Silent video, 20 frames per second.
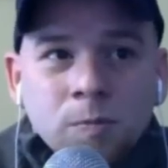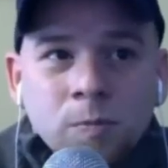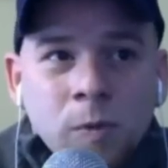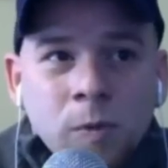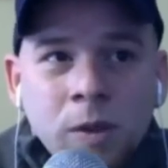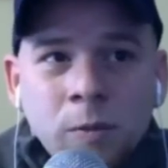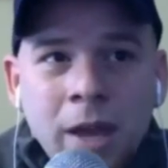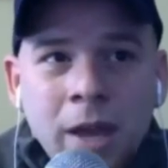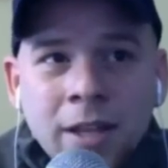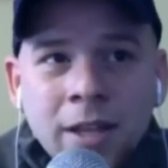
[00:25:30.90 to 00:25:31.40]

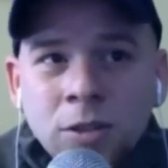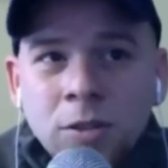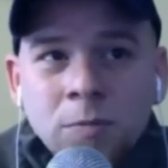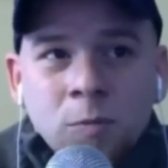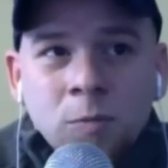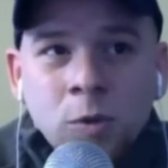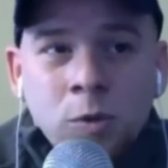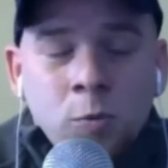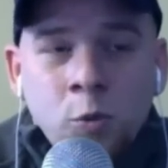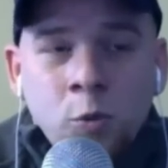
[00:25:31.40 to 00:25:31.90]

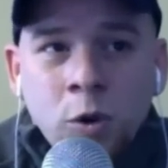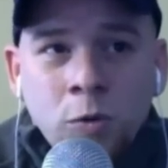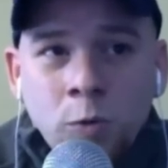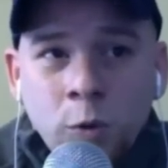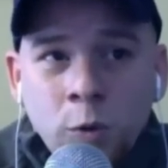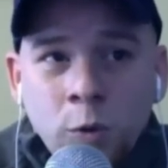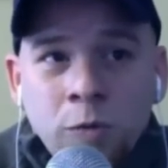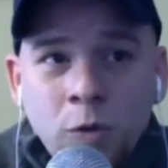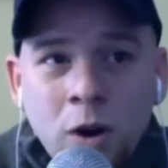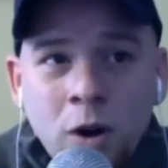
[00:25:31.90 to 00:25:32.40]
handling
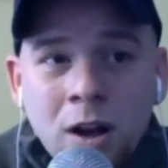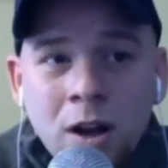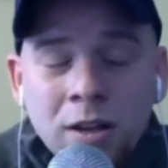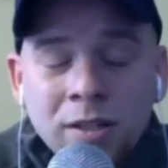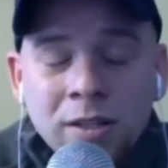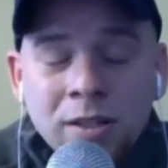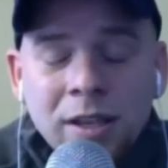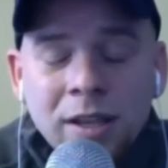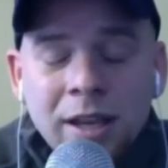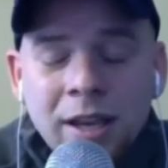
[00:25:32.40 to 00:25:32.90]
with
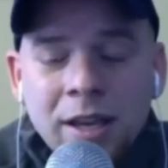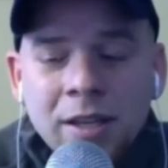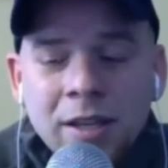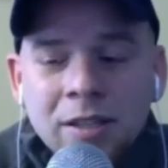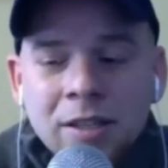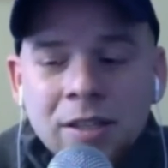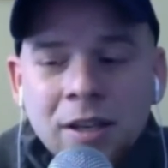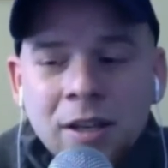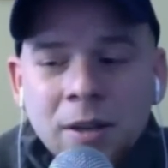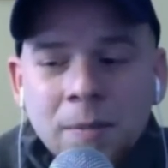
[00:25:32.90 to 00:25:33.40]
frogs,
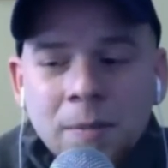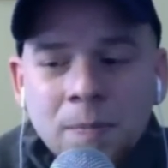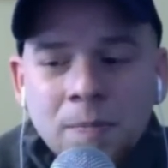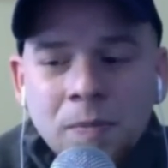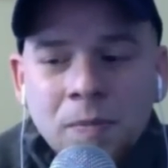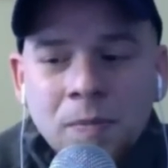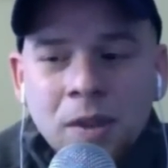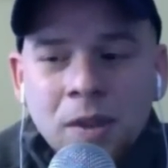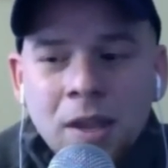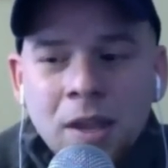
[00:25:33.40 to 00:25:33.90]
and
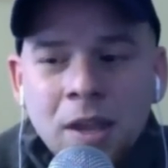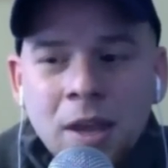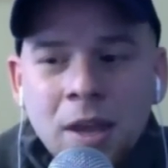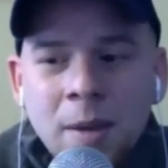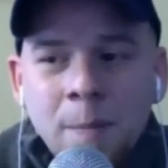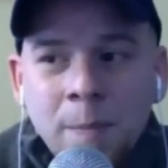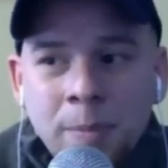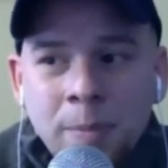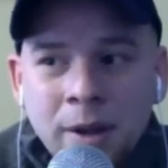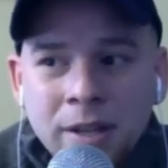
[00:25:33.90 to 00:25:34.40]

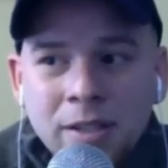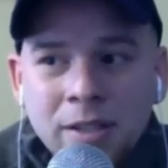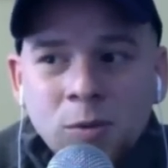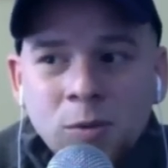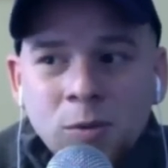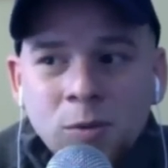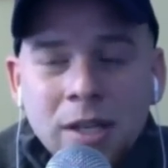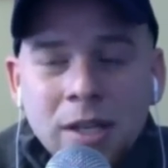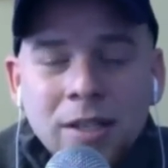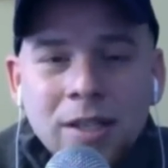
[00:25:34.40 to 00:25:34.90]
but
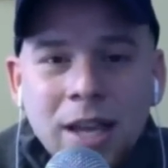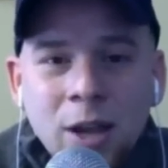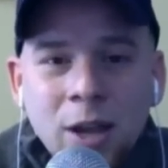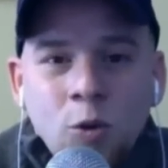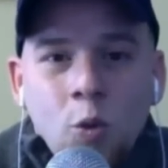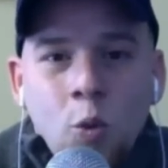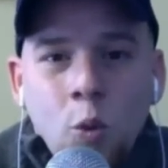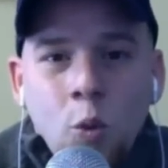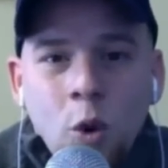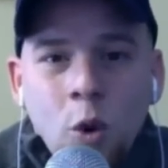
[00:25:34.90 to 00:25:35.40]
we did take
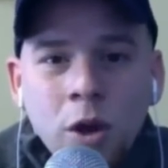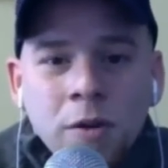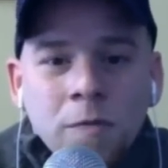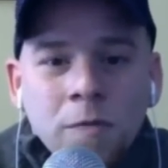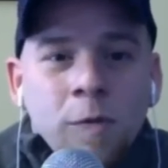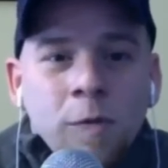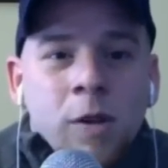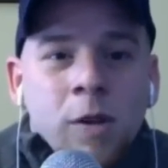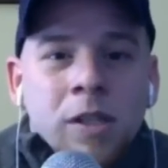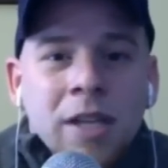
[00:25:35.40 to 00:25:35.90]
one
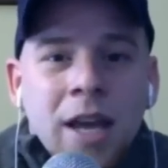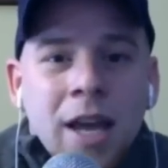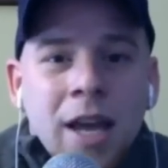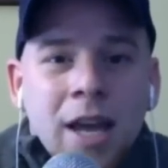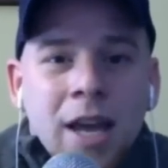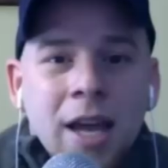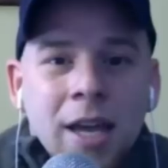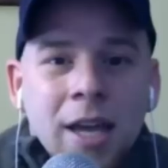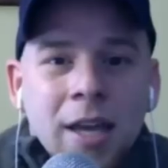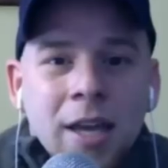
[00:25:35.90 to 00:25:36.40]
full
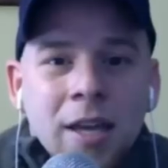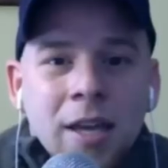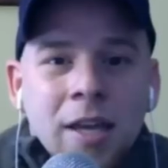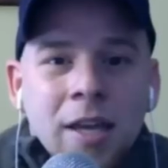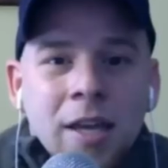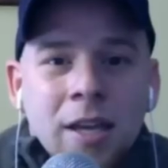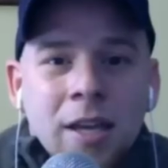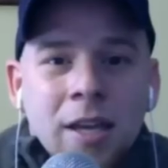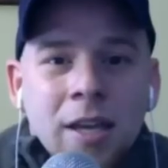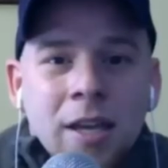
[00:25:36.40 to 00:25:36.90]
day
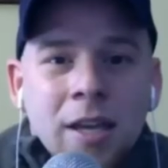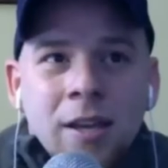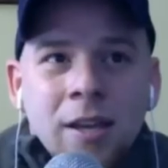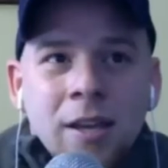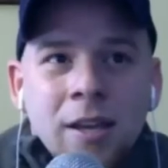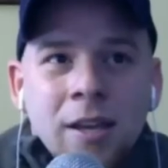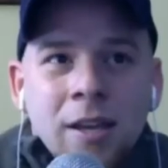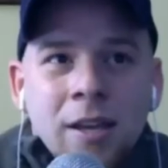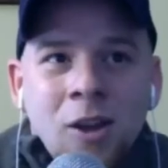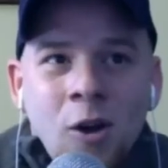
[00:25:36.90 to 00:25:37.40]

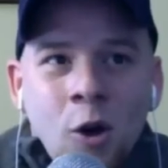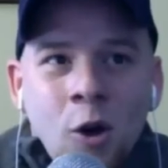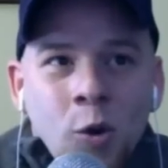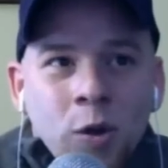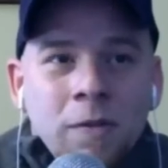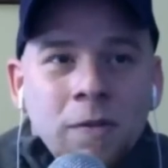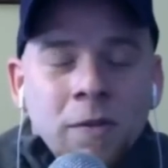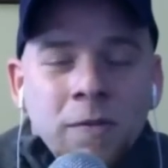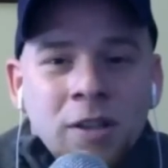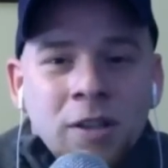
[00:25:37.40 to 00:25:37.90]

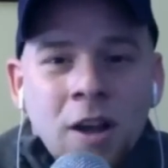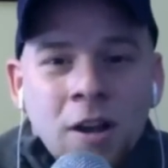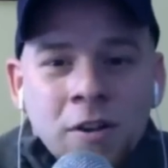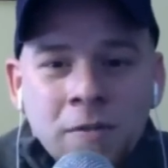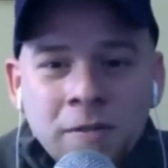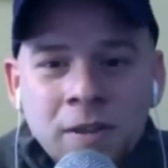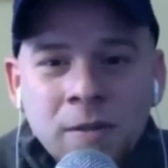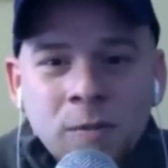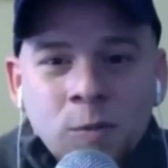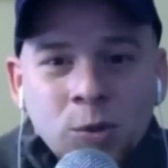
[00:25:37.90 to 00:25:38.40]
only for
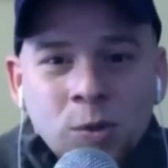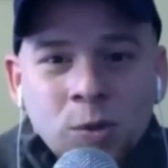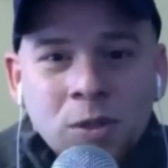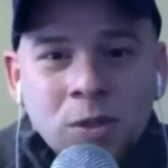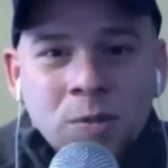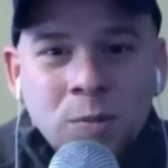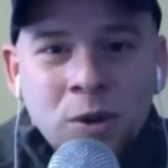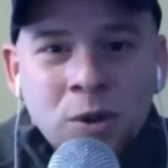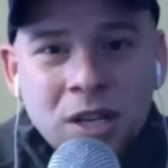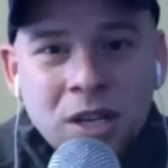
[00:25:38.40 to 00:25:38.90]
photography,
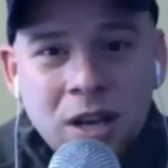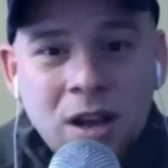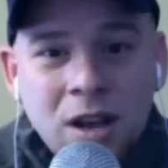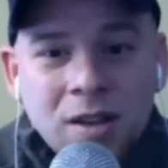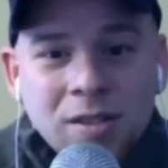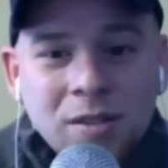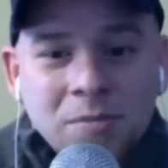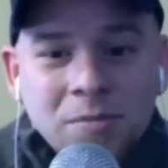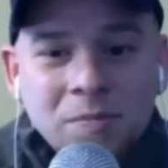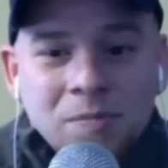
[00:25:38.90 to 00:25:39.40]
which was
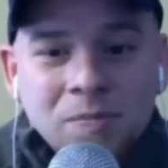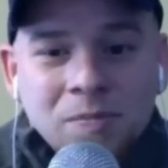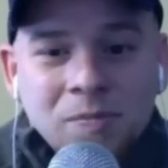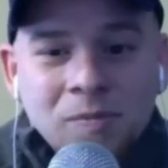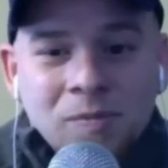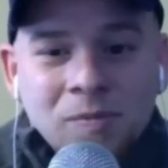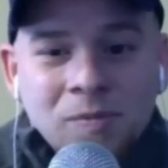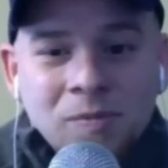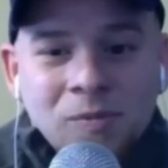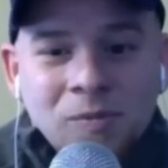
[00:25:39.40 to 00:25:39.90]
pretty
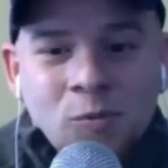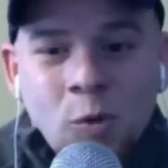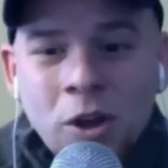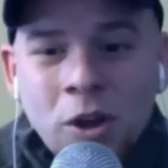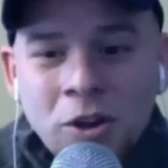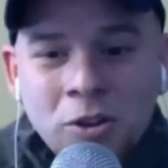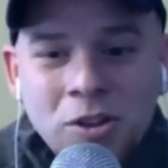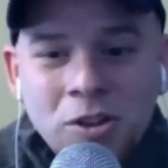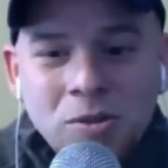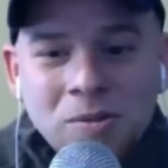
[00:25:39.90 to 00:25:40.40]
awesome. Why don't you